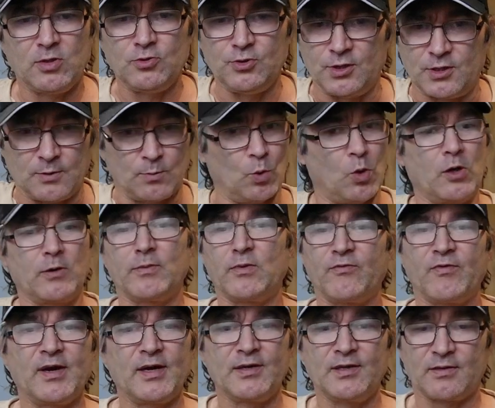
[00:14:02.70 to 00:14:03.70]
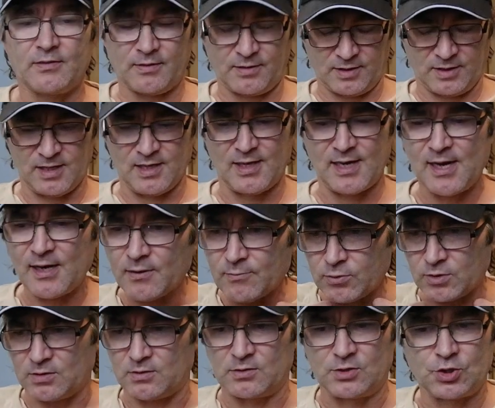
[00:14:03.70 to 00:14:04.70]
can wear them around your neck
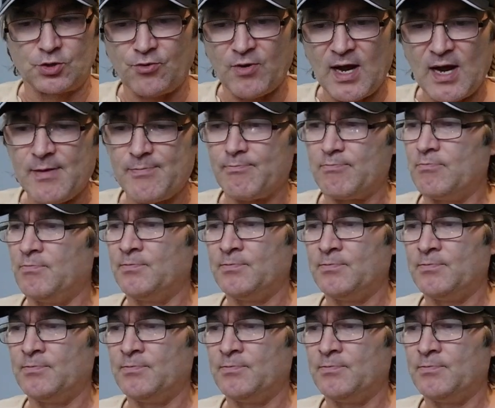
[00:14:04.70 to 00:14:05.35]
with the strap.